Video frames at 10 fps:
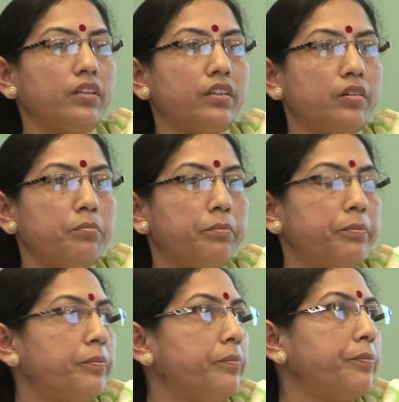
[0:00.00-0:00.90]
The
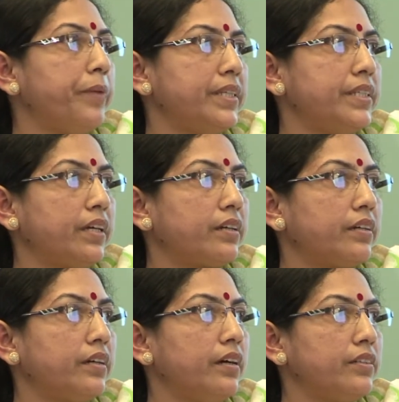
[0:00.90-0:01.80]
basic
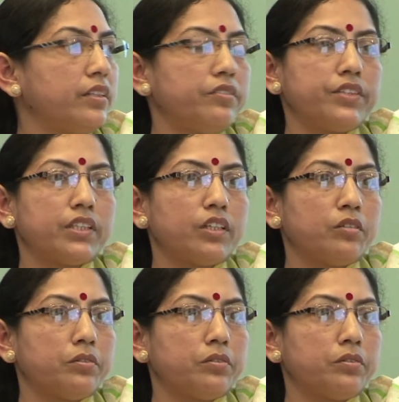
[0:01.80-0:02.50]
services